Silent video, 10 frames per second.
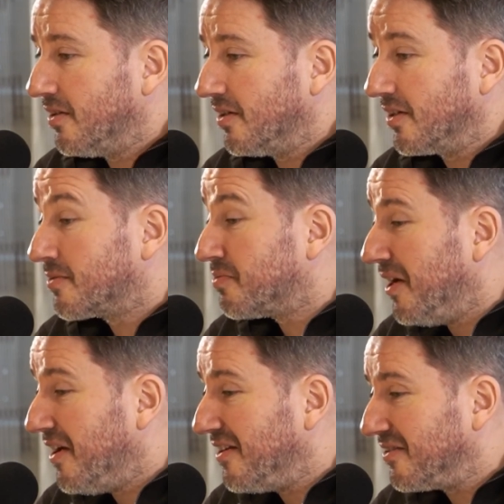
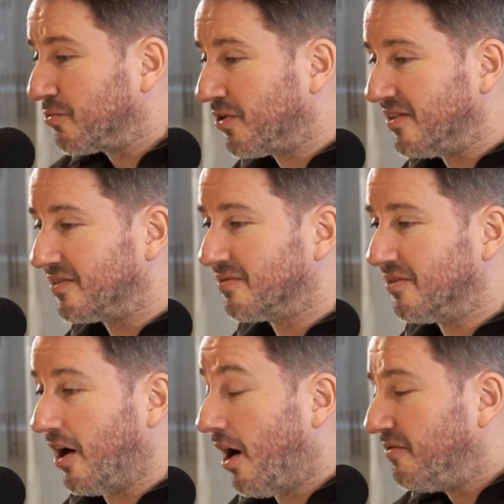explained what is
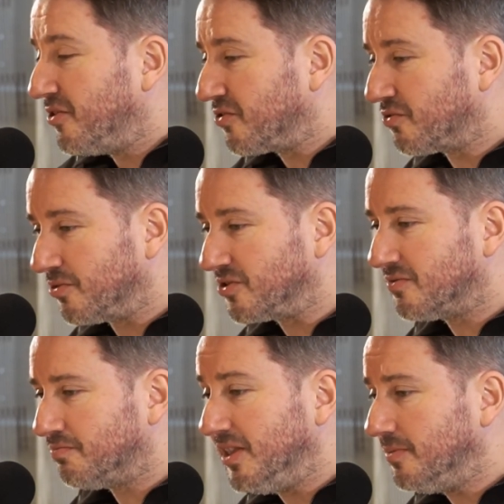obvious to
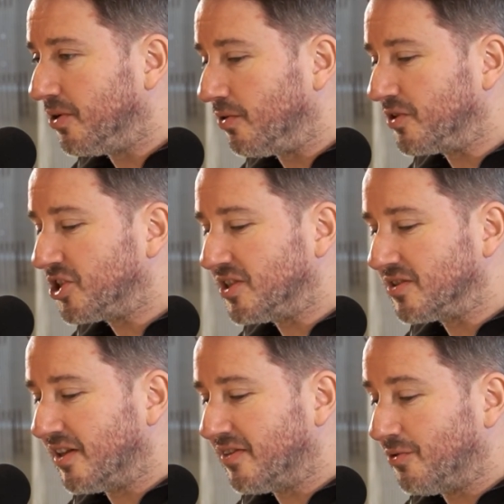most people, which is
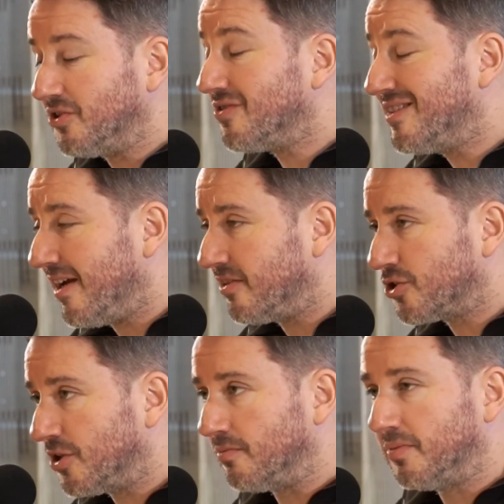that there is a
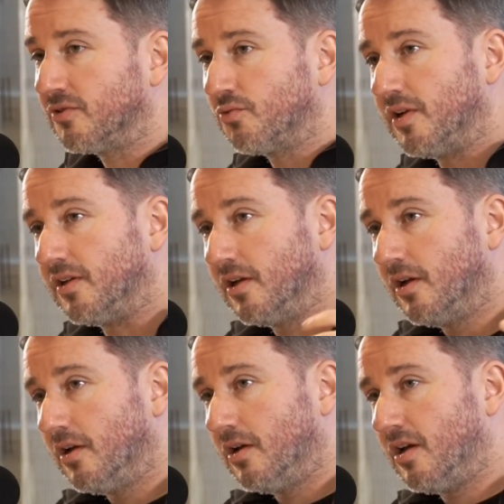tension between
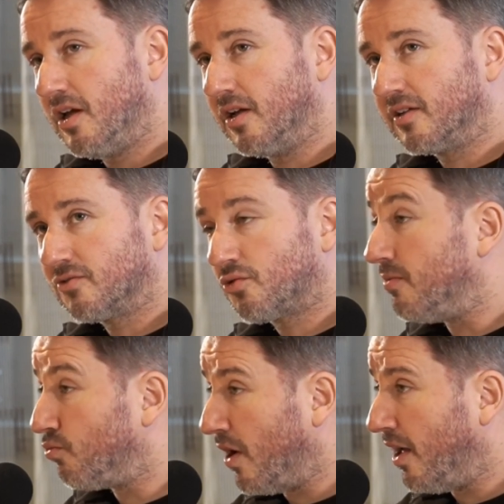
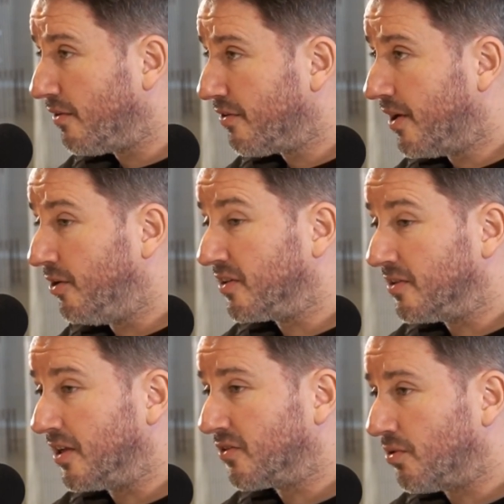extreme wealth and
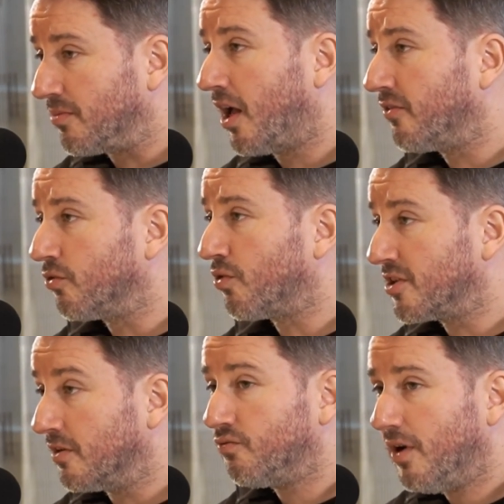an extreme
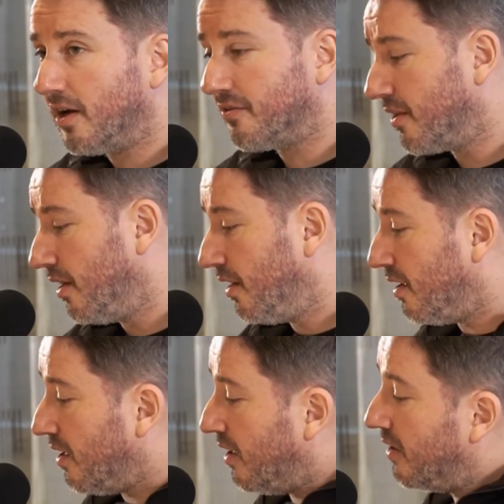concentration of wealth
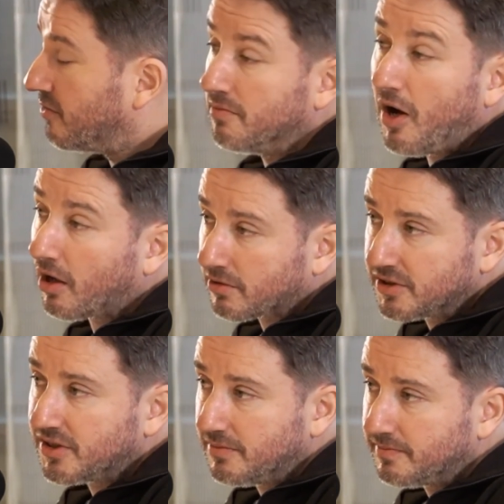and
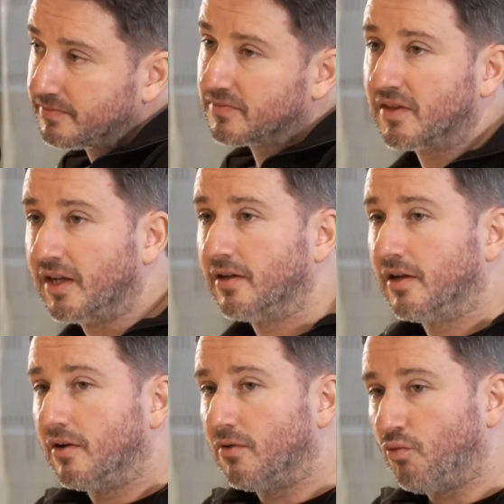democracy. That
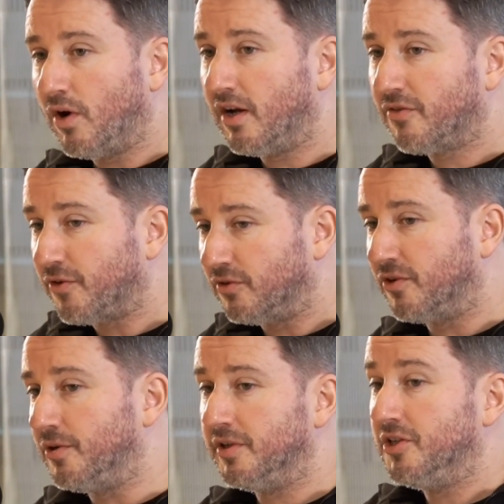wealth for the
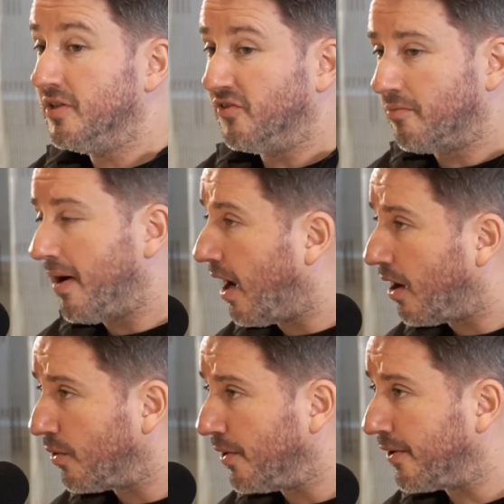very rich is
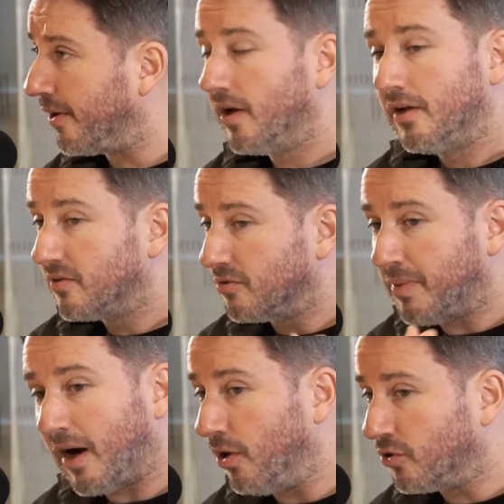power. It's the
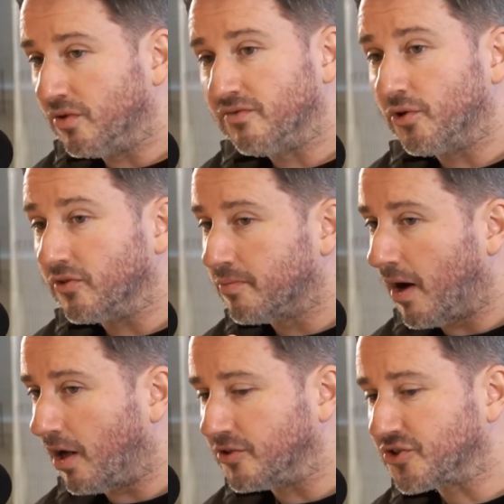power to influence
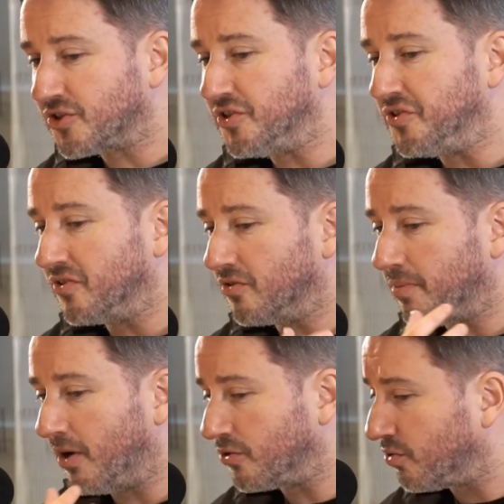policies. It's the
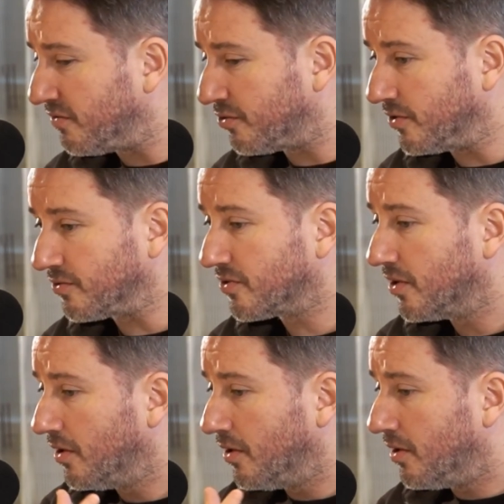power to influence
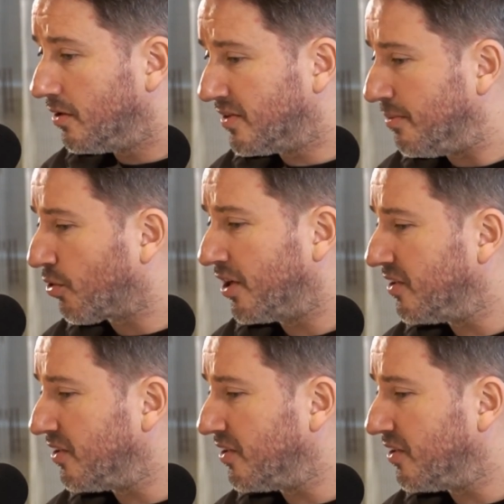democratic